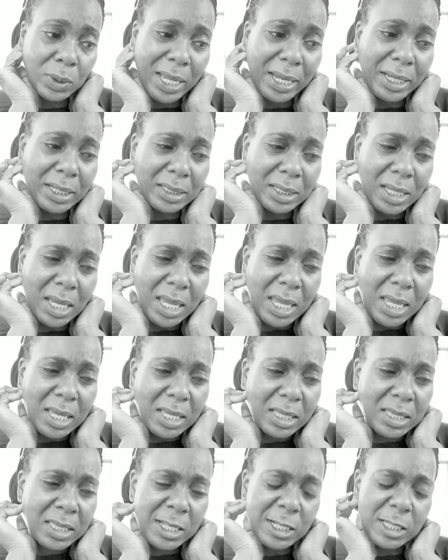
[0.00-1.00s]
Like
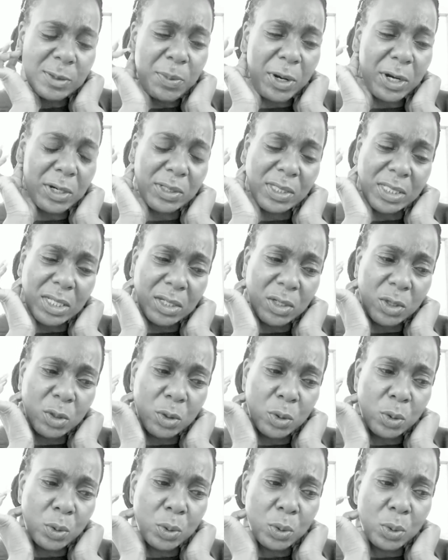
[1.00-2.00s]
this person
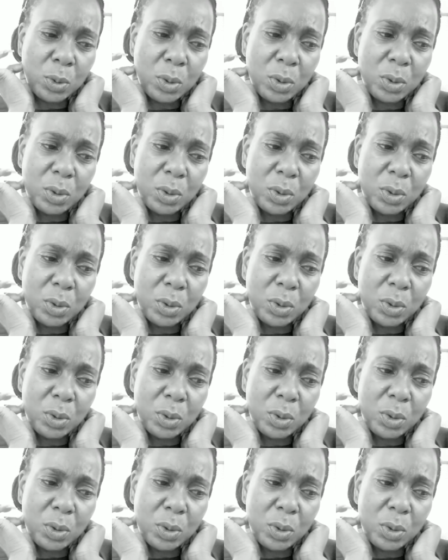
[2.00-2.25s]
who